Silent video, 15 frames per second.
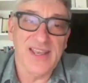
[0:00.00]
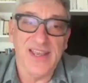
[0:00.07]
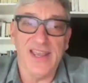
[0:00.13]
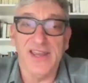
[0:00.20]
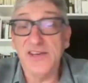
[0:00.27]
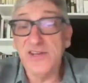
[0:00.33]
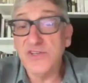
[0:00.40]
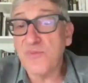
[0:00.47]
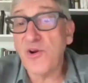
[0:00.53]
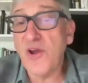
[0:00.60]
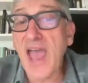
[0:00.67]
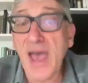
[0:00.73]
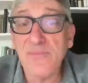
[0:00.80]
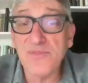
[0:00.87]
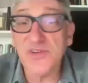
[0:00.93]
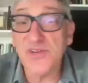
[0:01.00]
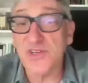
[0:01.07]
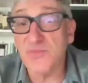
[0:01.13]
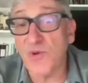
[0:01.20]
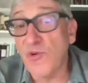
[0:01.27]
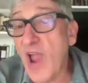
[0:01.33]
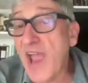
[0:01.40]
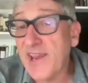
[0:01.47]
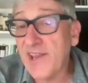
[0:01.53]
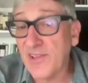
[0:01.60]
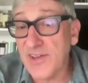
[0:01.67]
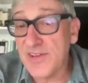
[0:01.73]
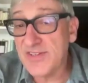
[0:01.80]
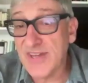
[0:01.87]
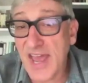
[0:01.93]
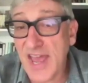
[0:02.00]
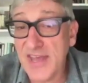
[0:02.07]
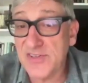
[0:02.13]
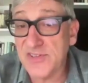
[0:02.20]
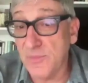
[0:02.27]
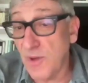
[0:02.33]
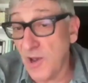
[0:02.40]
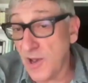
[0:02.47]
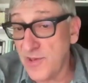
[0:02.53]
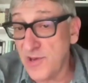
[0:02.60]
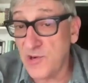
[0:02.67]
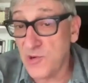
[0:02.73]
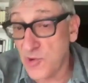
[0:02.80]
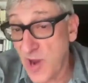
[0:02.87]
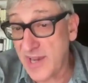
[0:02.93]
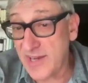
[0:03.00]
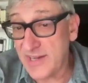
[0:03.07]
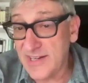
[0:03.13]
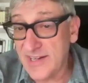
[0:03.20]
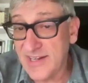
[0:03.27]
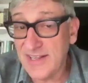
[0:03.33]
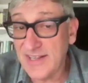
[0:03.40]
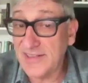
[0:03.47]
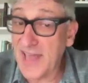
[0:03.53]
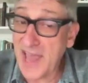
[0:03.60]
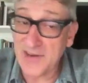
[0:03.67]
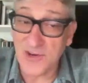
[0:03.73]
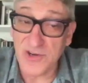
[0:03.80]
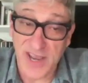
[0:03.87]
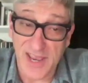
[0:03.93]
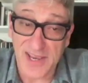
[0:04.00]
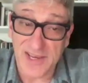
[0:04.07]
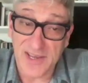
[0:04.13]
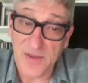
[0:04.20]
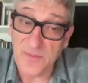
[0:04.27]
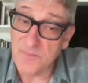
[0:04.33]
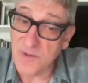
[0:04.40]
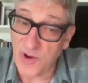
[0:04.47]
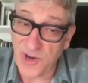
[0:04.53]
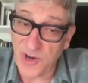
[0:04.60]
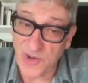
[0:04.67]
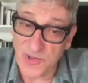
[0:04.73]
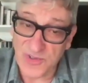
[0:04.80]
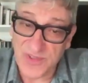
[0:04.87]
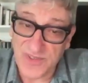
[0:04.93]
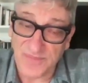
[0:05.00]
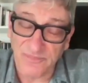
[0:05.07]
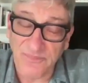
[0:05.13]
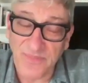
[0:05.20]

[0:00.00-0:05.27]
It is perhaps as miraculous as some other great latter-day miracles.